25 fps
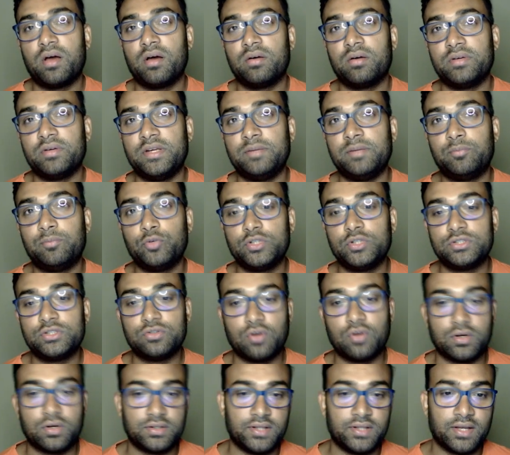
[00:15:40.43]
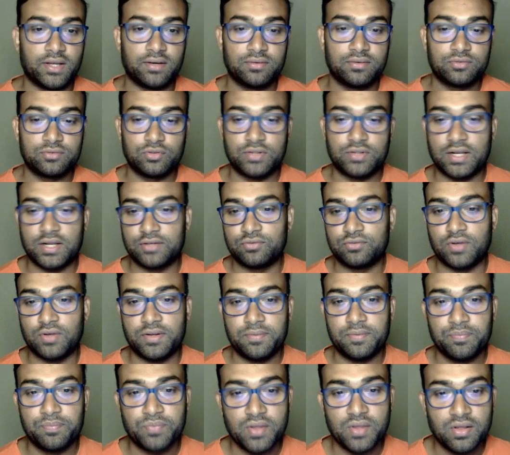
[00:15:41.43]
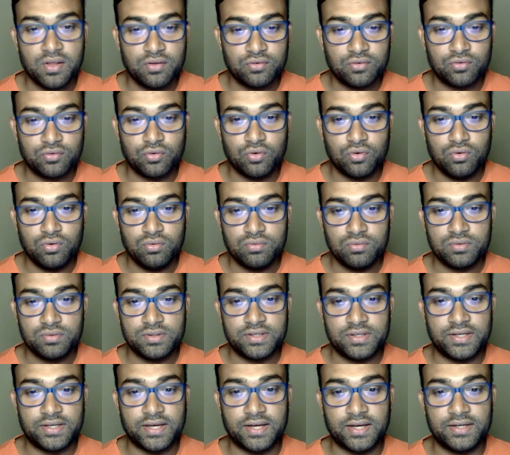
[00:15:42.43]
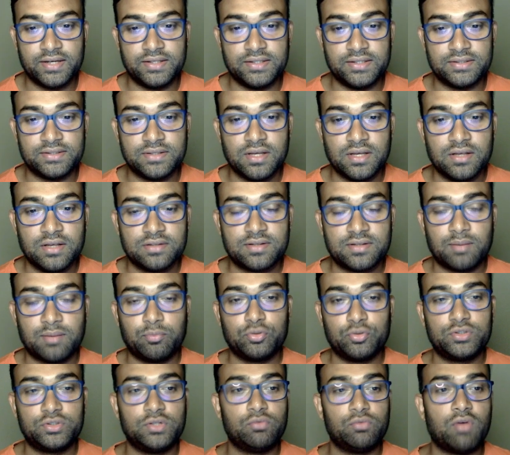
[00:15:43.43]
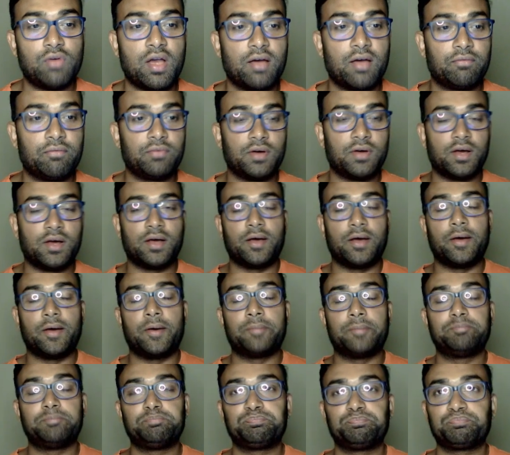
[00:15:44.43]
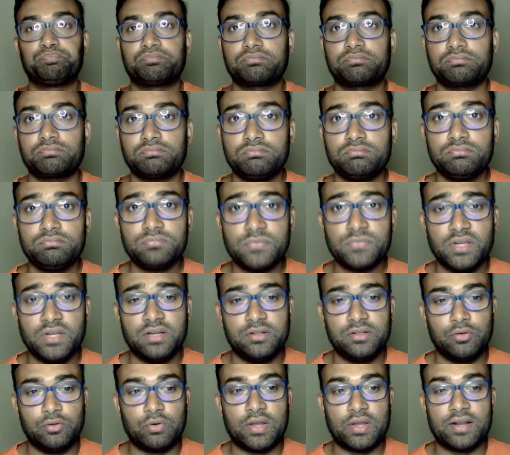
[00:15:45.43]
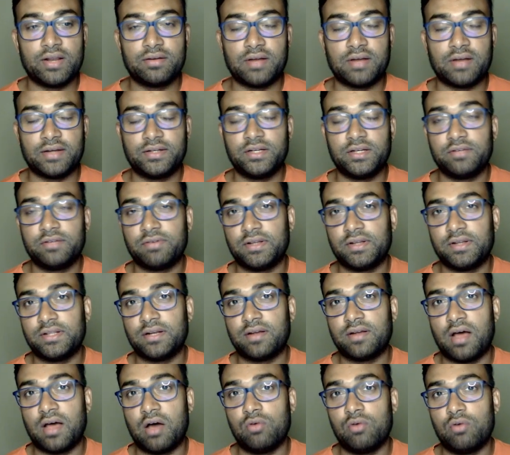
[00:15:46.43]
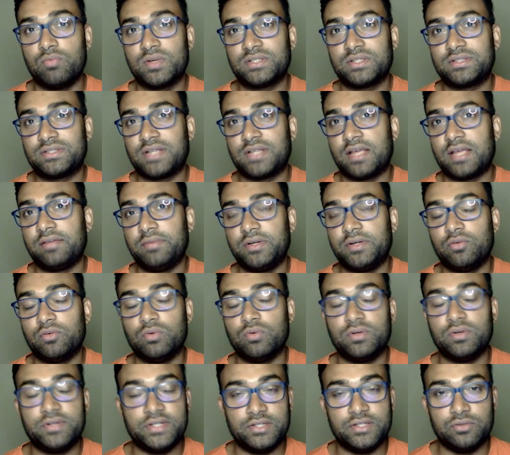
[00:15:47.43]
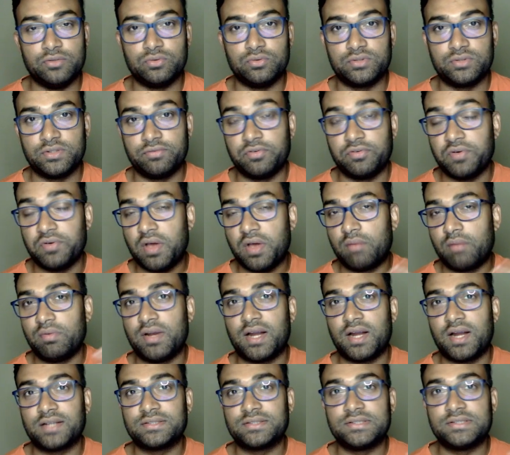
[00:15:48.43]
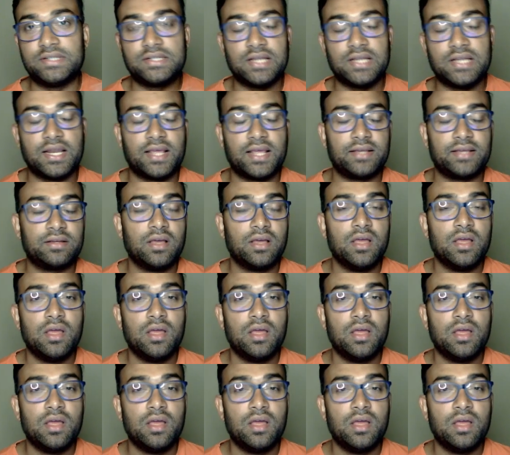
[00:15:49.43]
input is not there, so that's why. So here it is. Suppose you have you can identify that how much time it will reduce if you have large data like